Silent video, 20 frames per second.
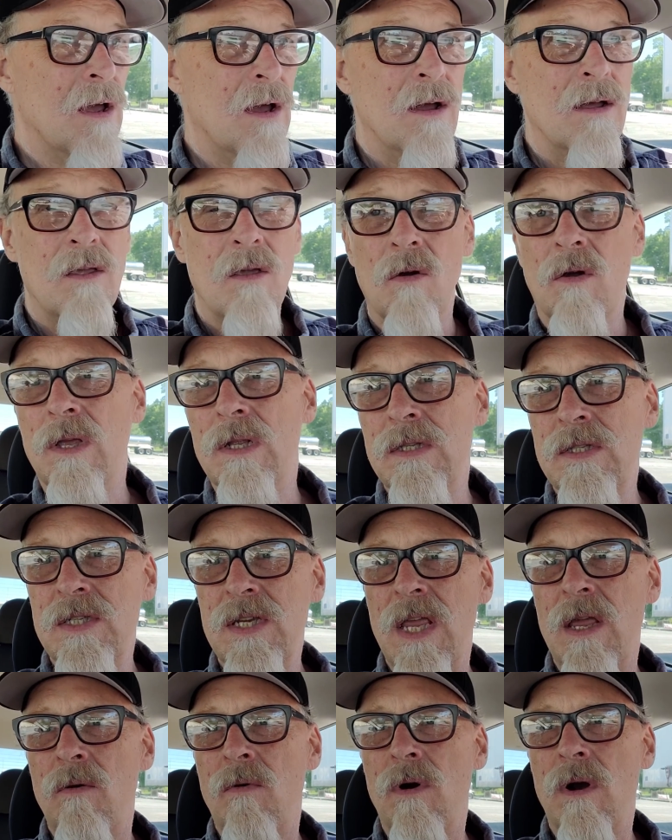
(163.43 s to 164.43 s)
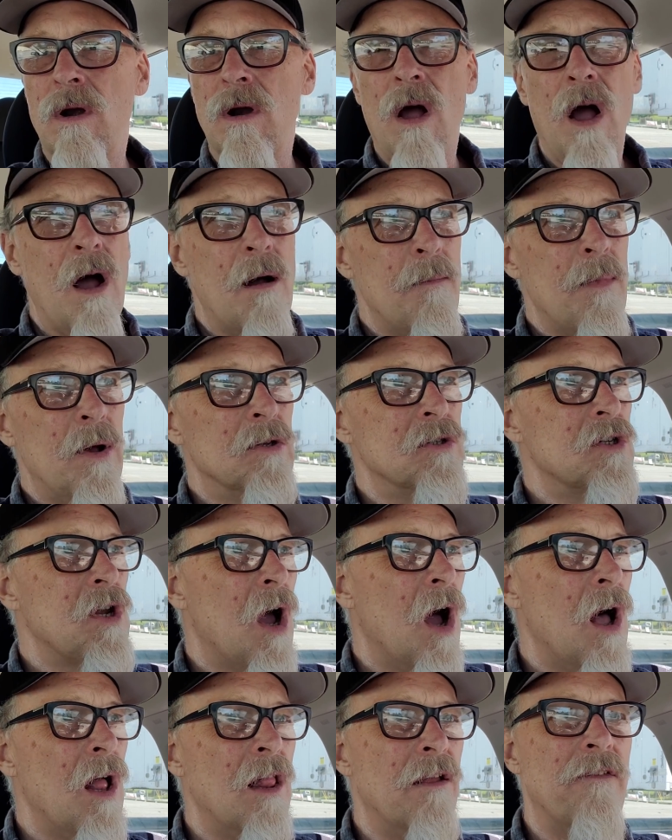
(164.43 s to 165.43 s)
You can see where almost
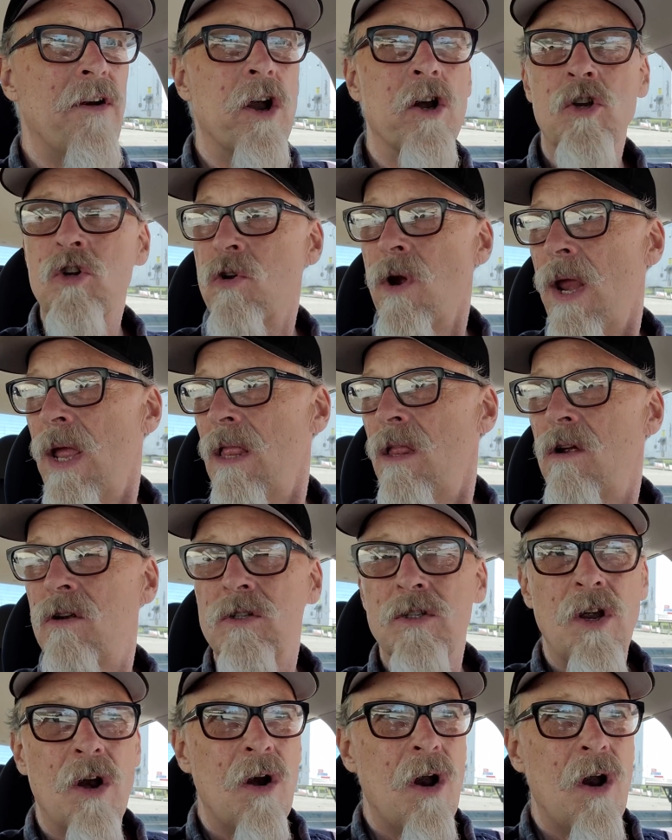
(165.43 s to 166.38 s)
all of our trailers are